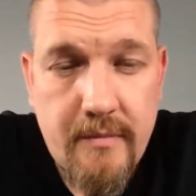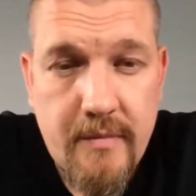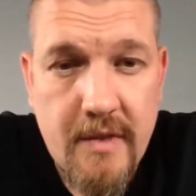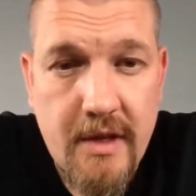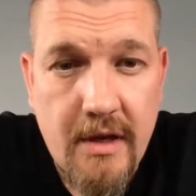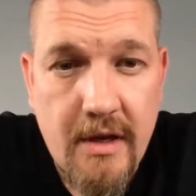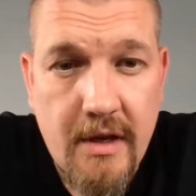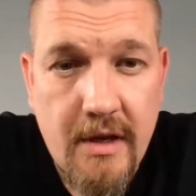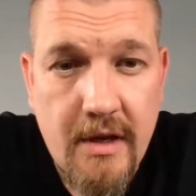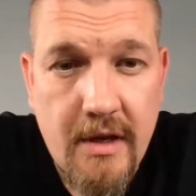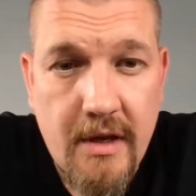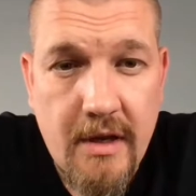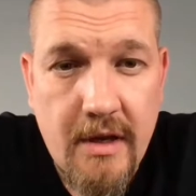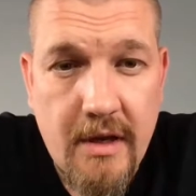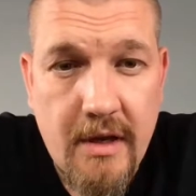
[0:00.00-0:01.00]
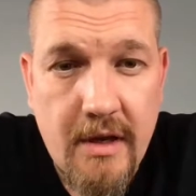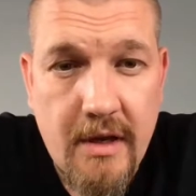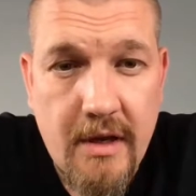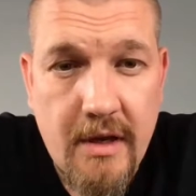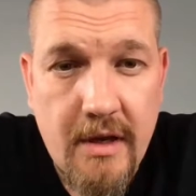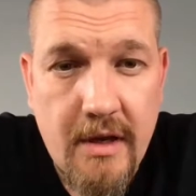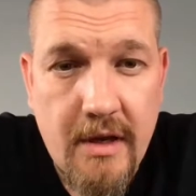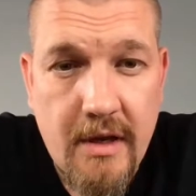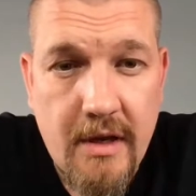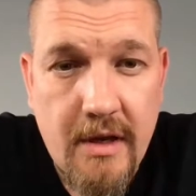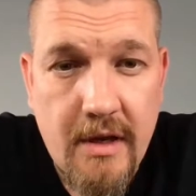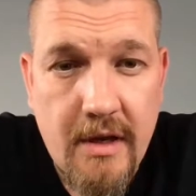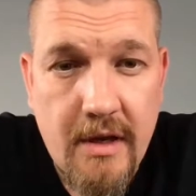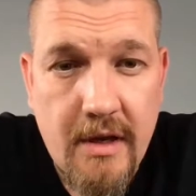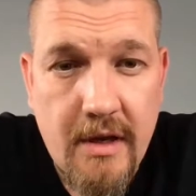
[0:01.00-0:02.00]
so pretty much it's
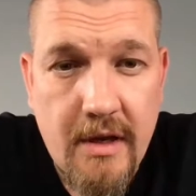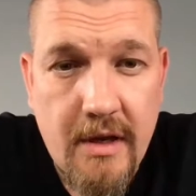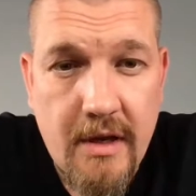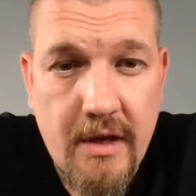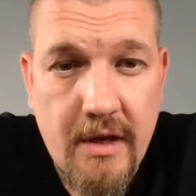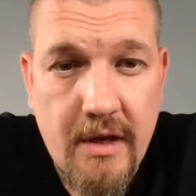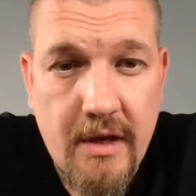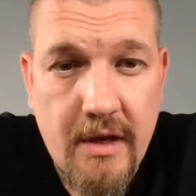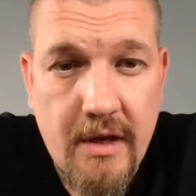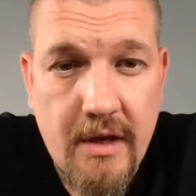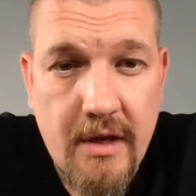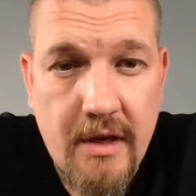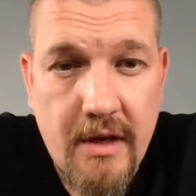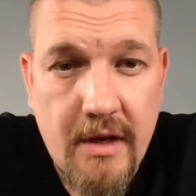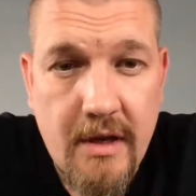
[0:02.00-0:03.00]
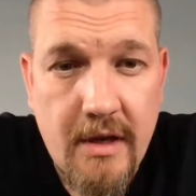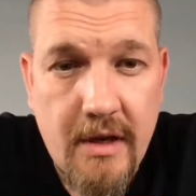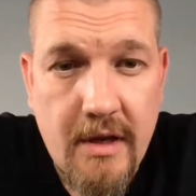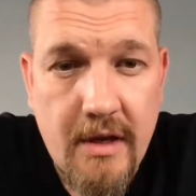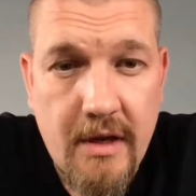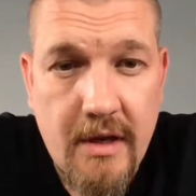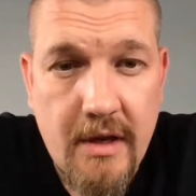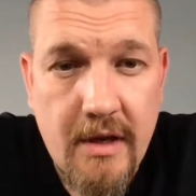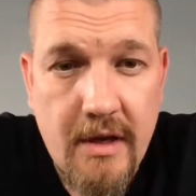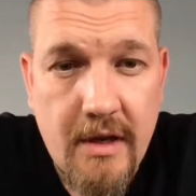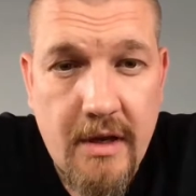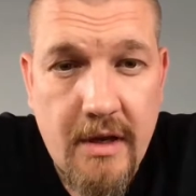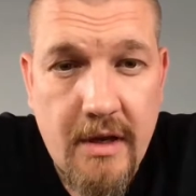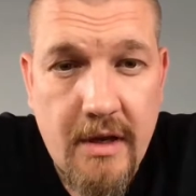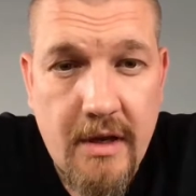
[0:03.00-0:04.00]
like the security is up to you in
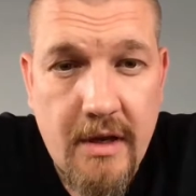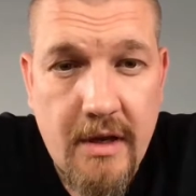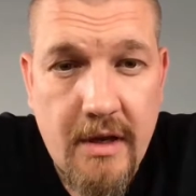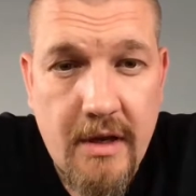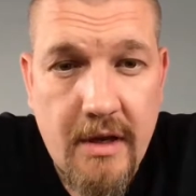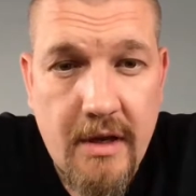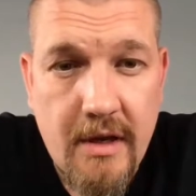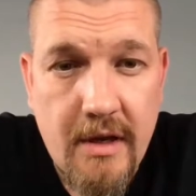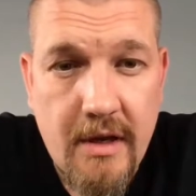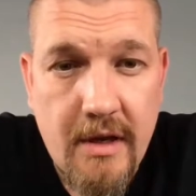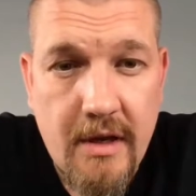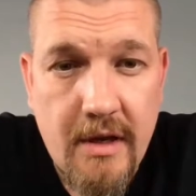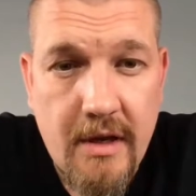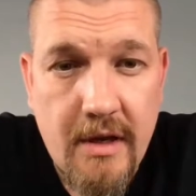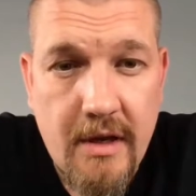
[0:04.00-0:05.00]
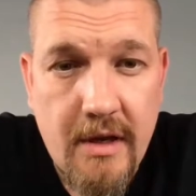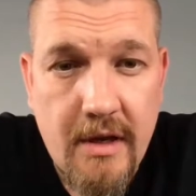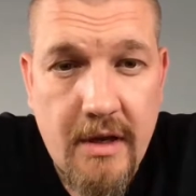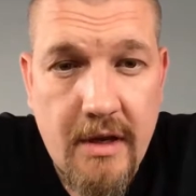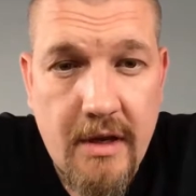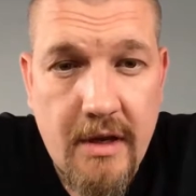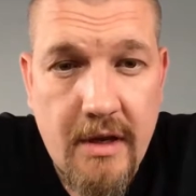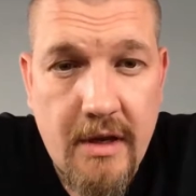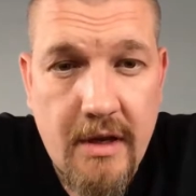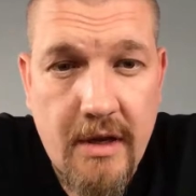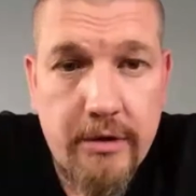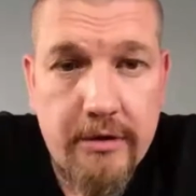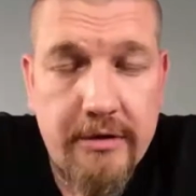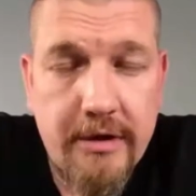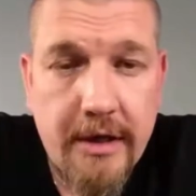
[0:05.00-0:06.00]
effect, right? So if you use our cloud wallet,
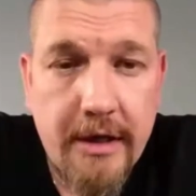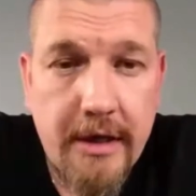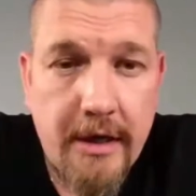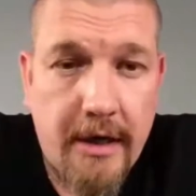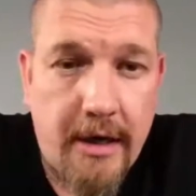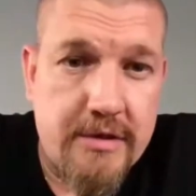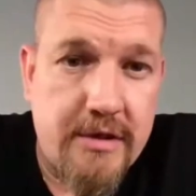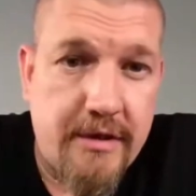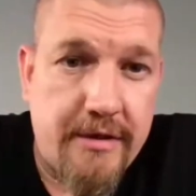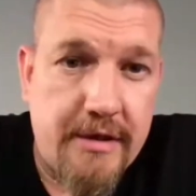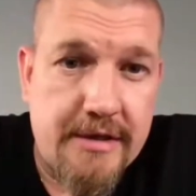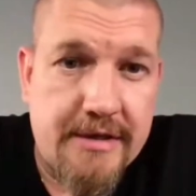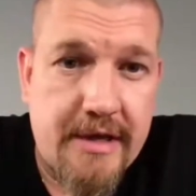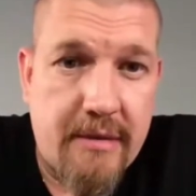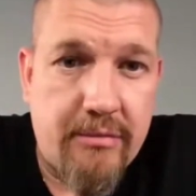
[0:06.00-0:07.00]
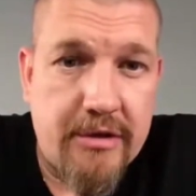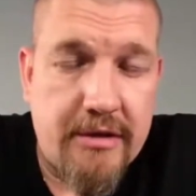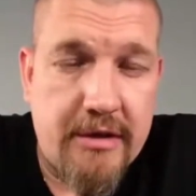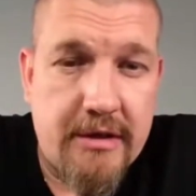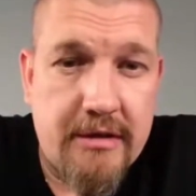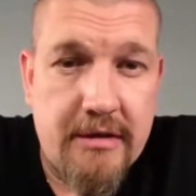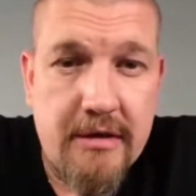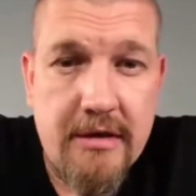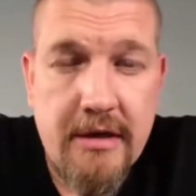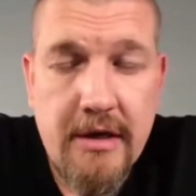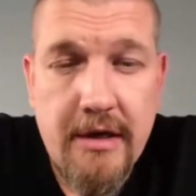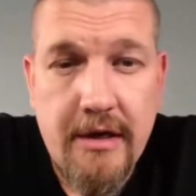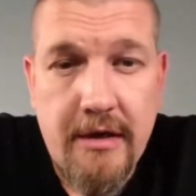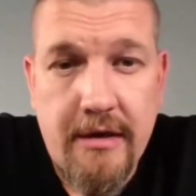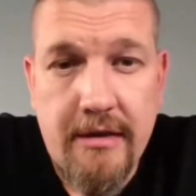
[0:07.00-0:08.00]
I mean, obviously things happen, and
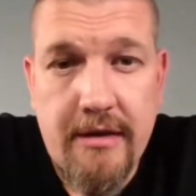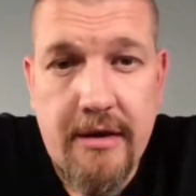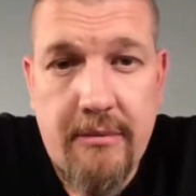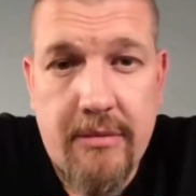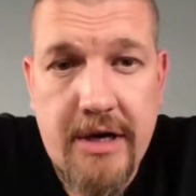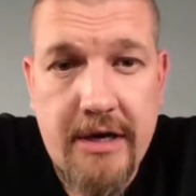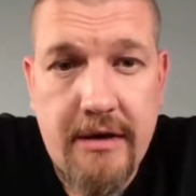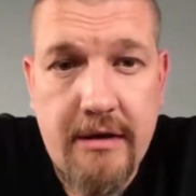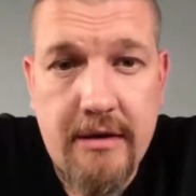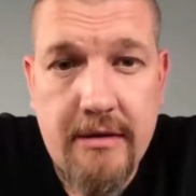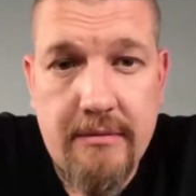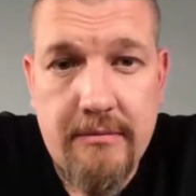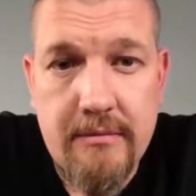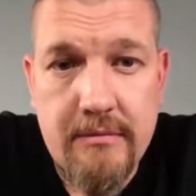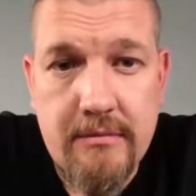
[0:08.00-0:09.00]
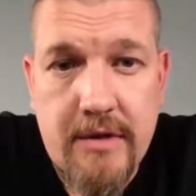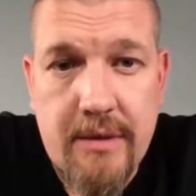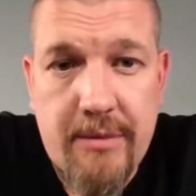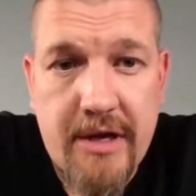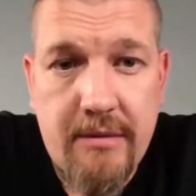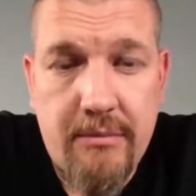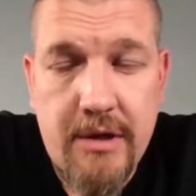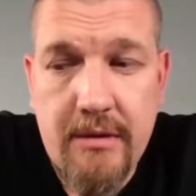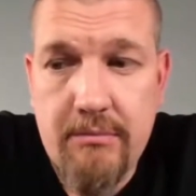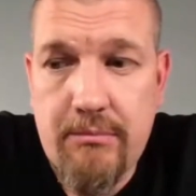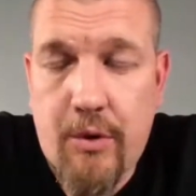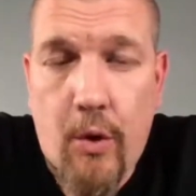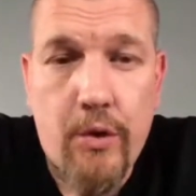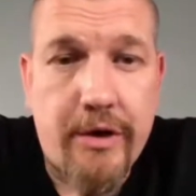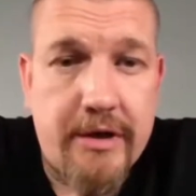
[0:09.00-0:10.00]
they may be
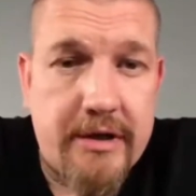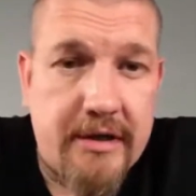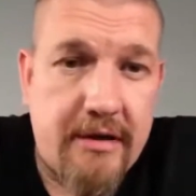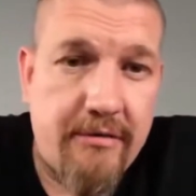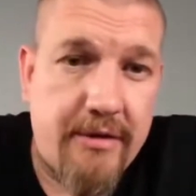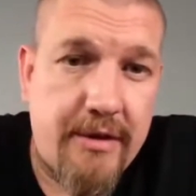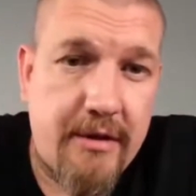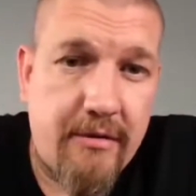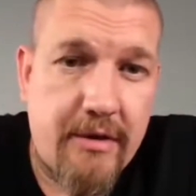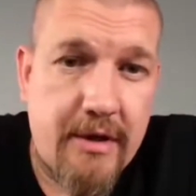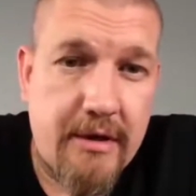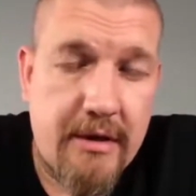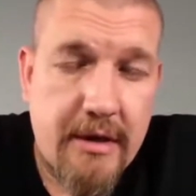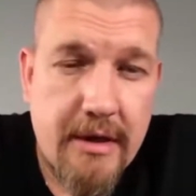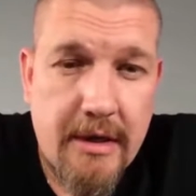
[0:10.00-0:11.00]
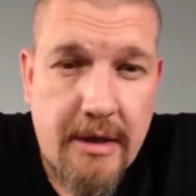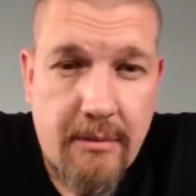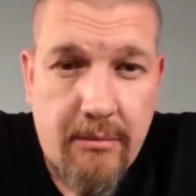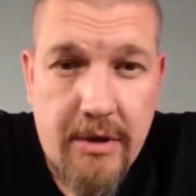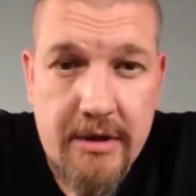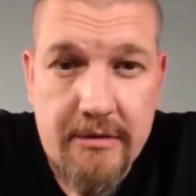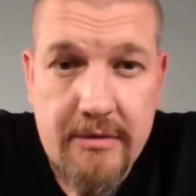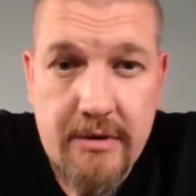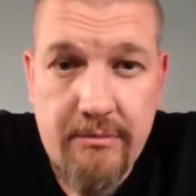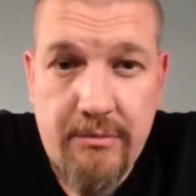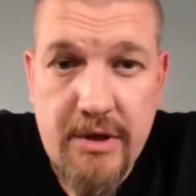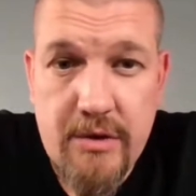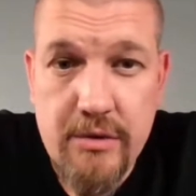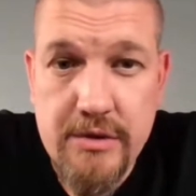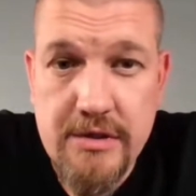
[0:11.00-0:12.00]
broken and everything, right? But
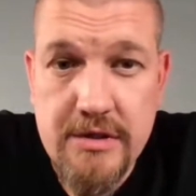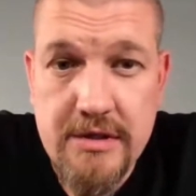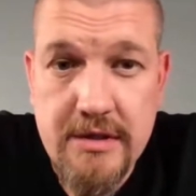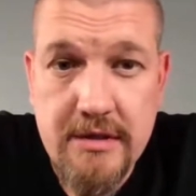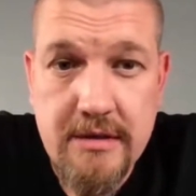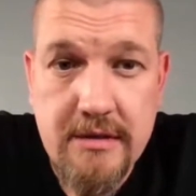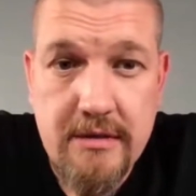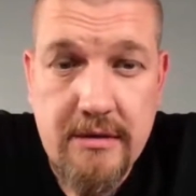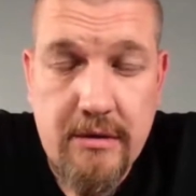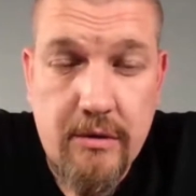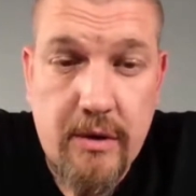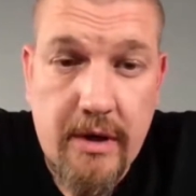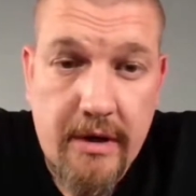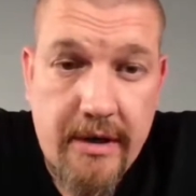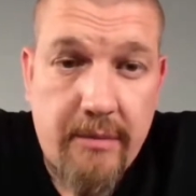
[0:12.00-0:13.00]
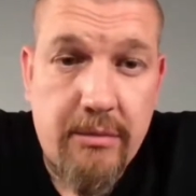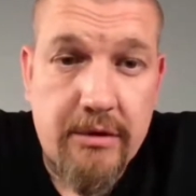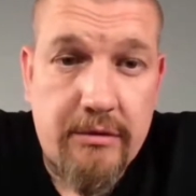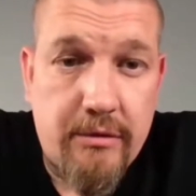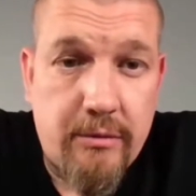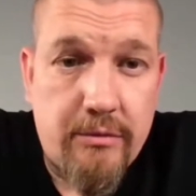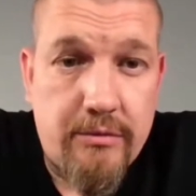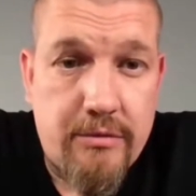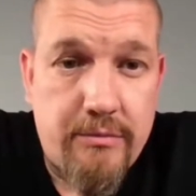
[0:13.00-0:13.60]
because you are able to